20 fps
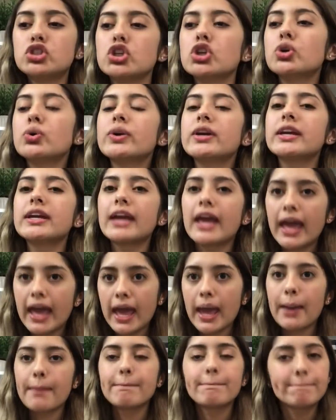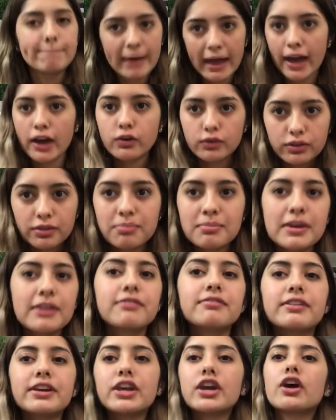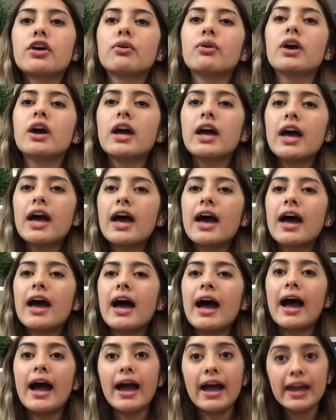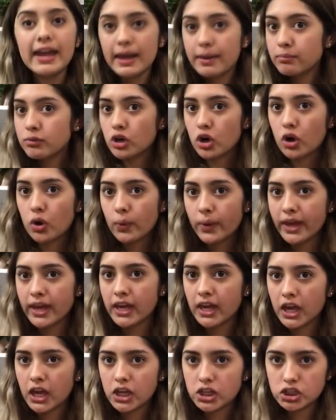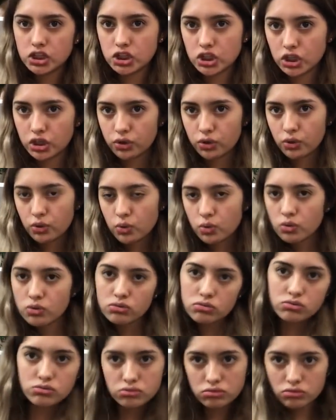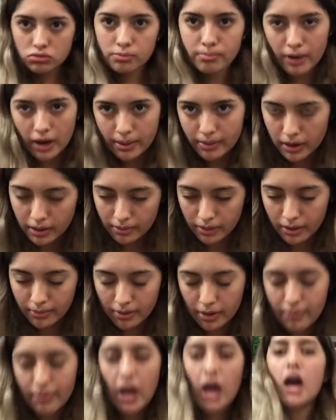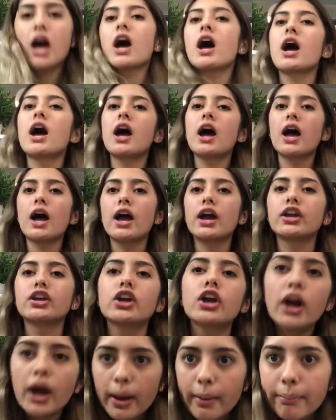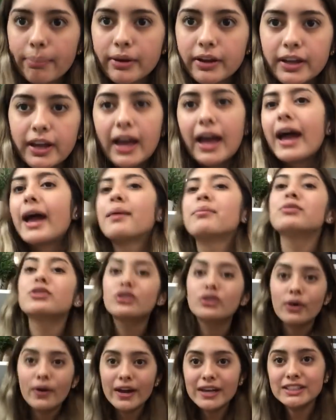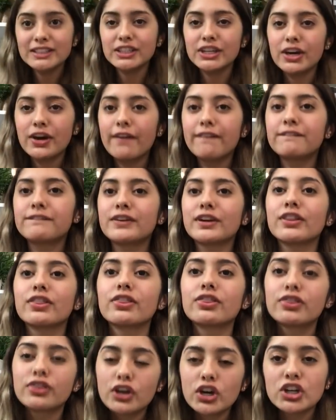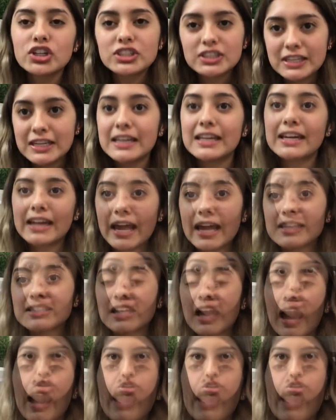doing a pack with me video. I am going to Europe. I'm going to Europe for 13 days.